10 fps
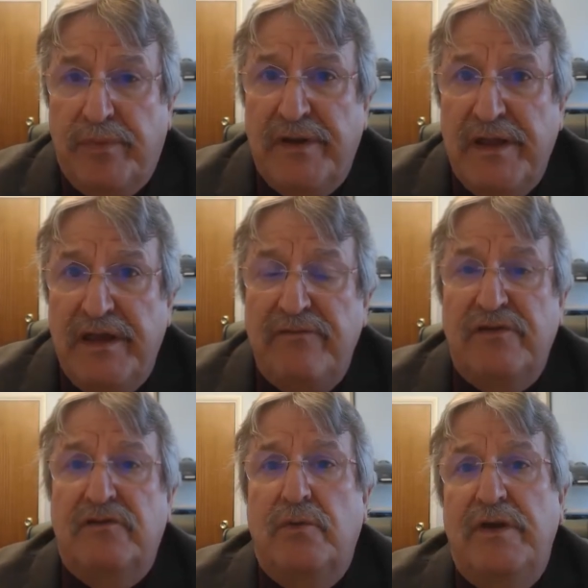
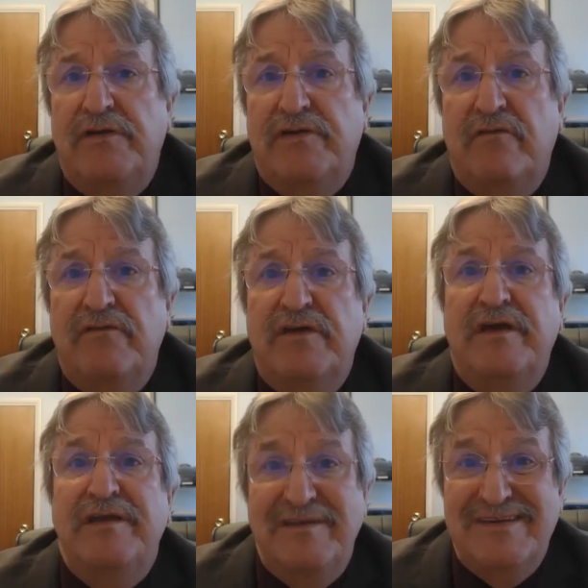believes that
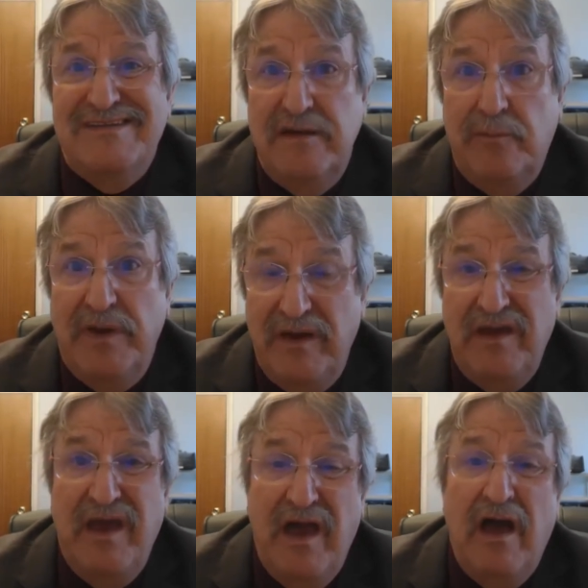2017 is a tipping
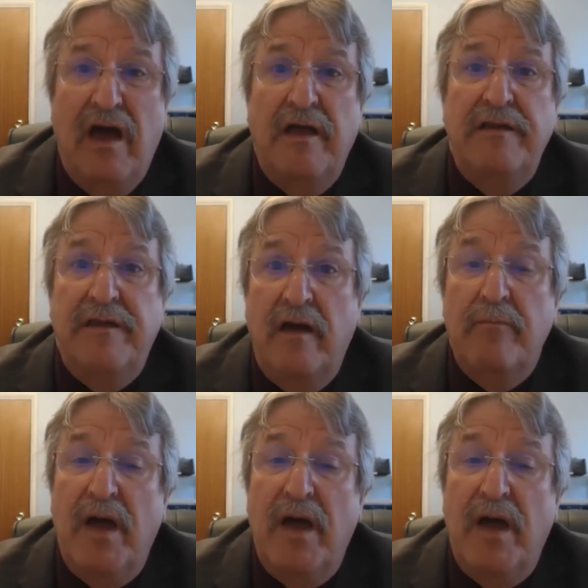year, and